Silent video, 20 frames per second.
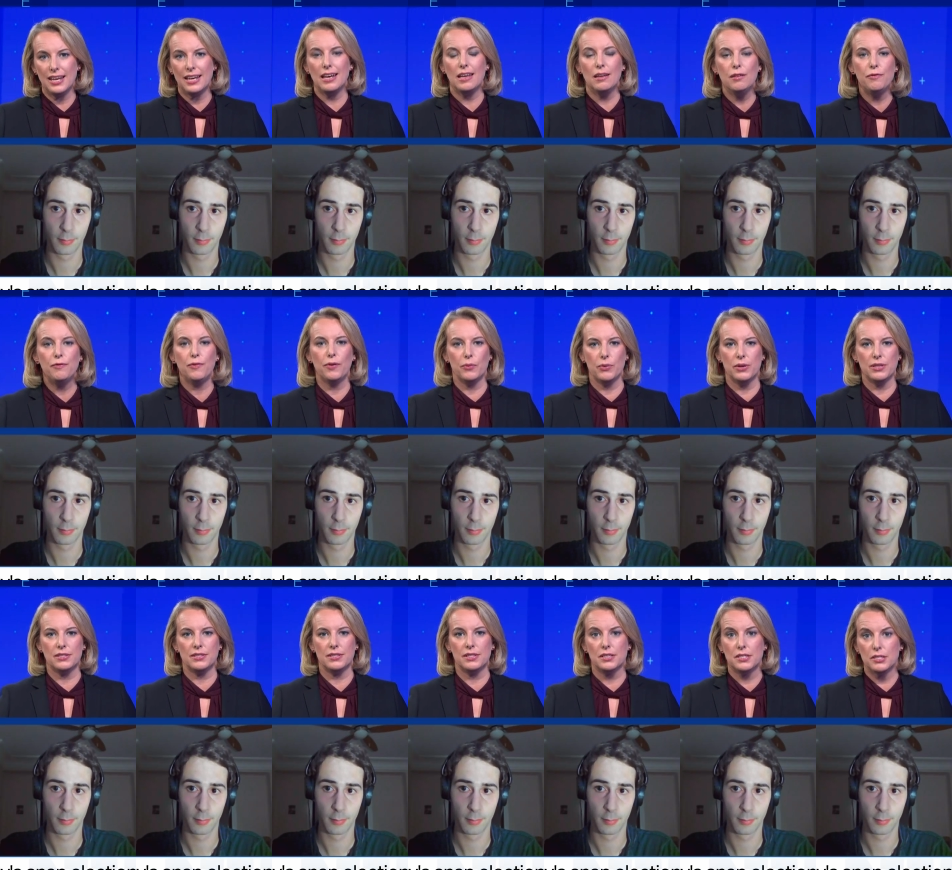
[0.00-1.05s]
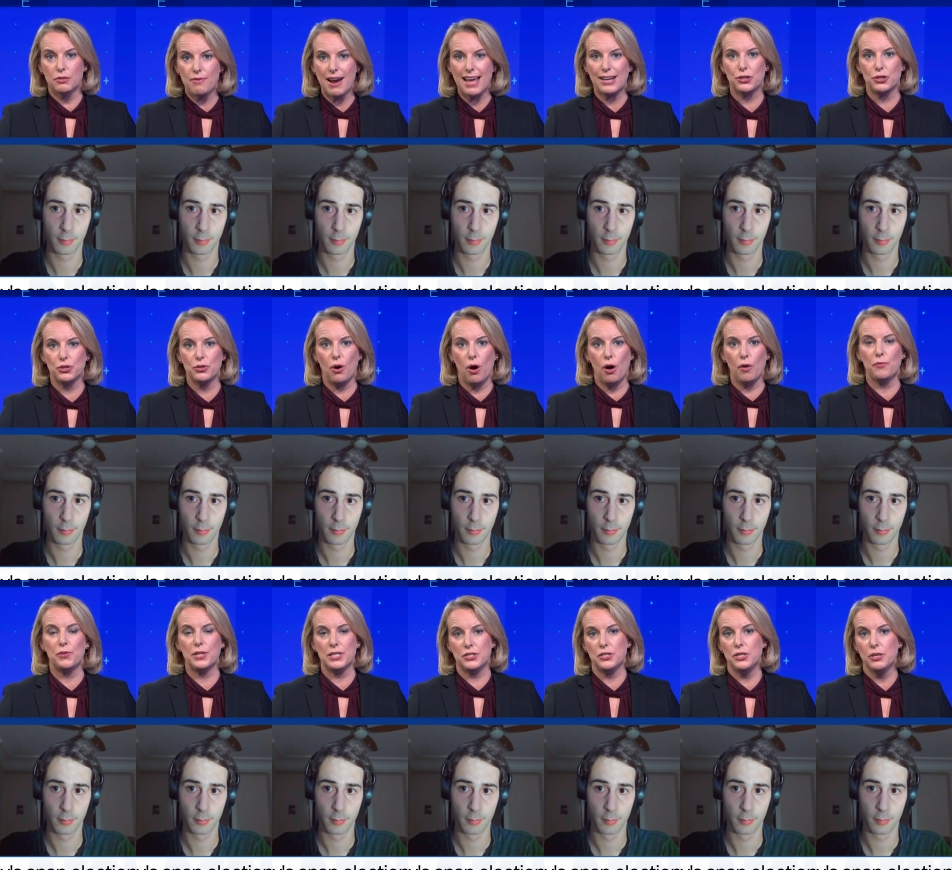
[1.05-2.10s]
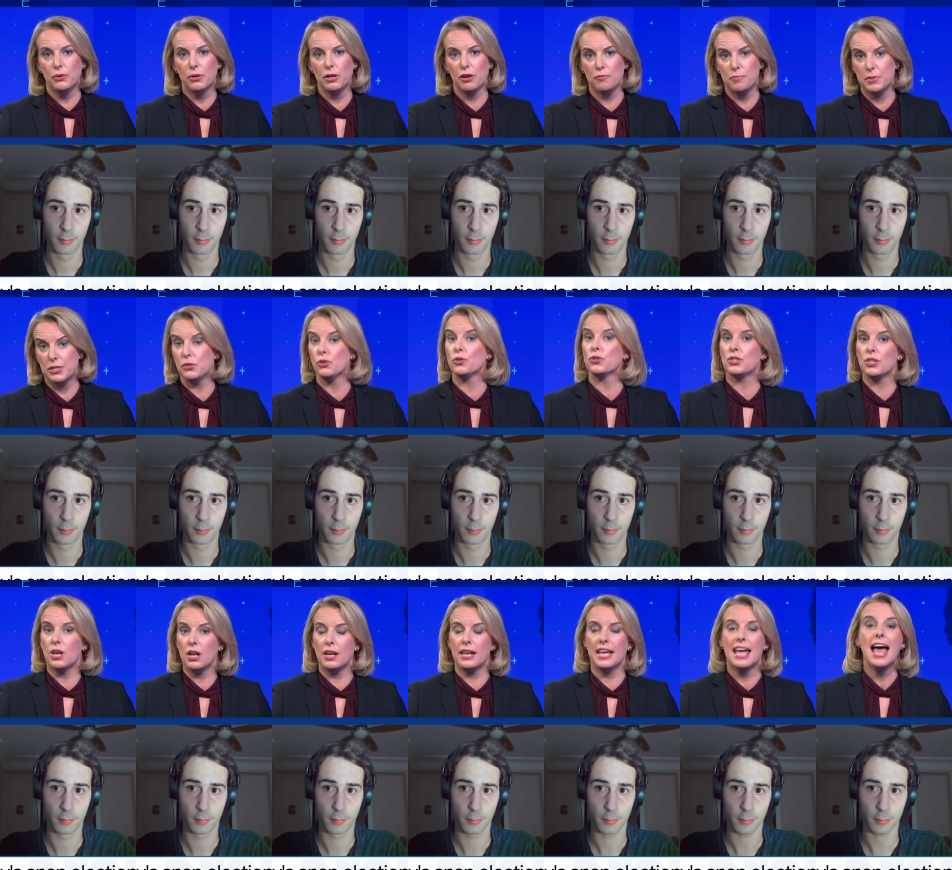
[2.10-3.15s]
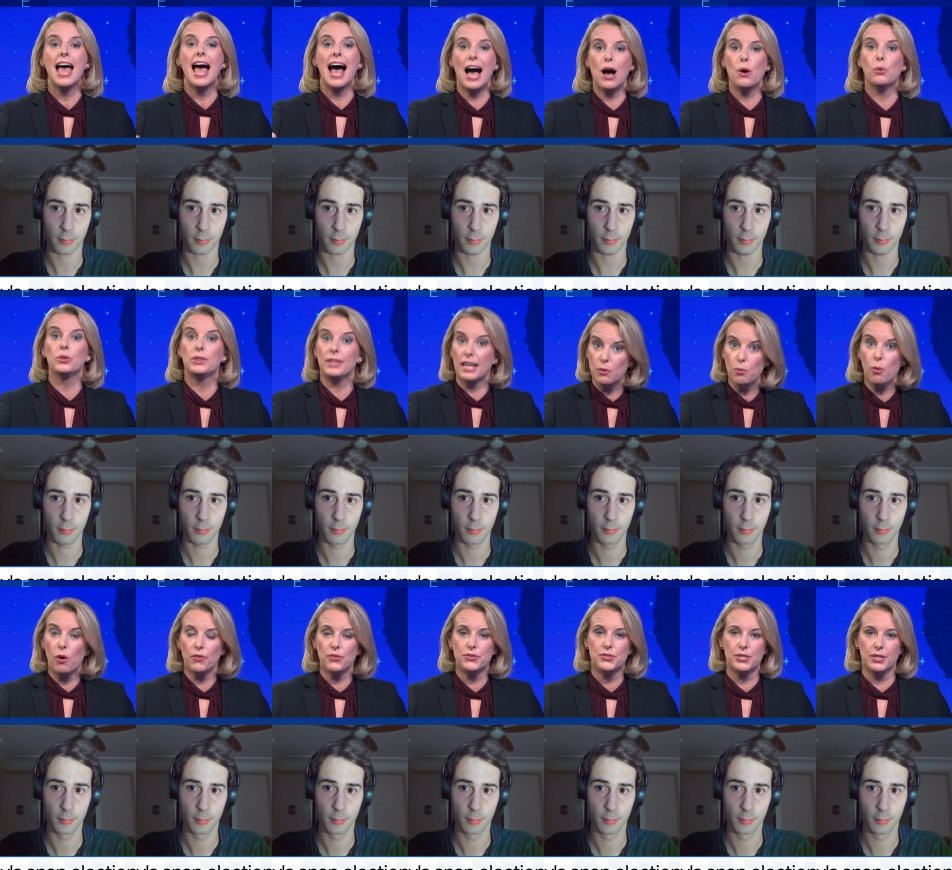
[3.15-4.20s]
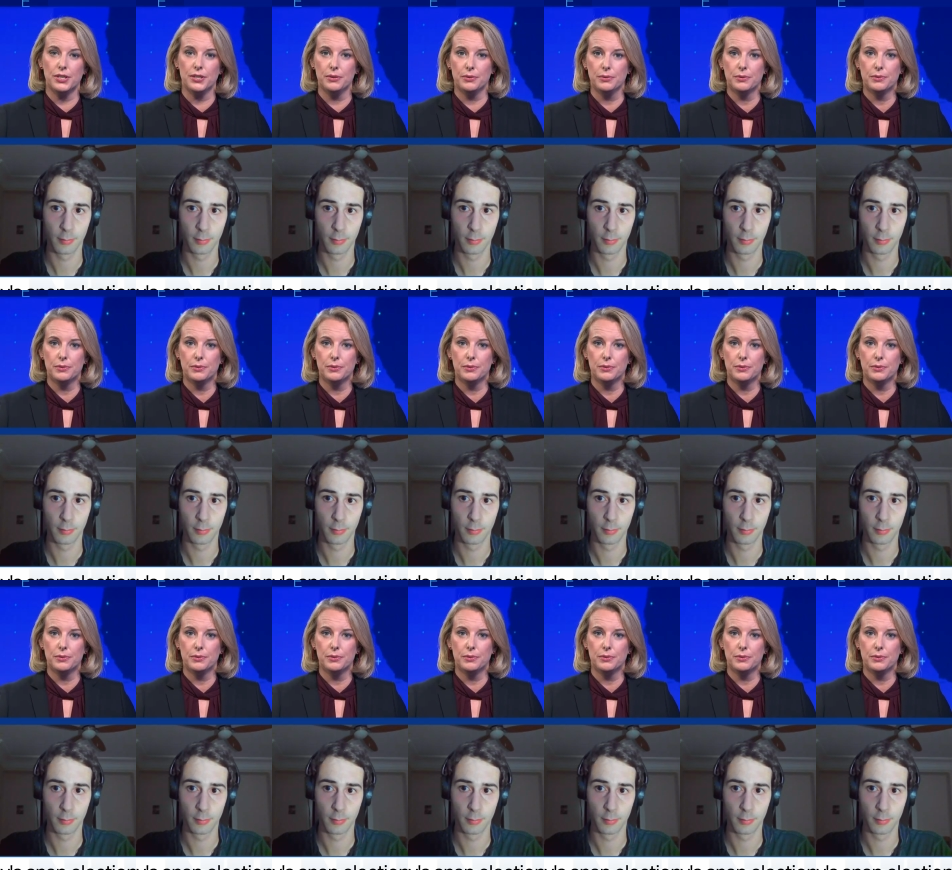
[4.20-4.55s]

Speaker 1: influence the direction of this new government, or certainly how would they want to?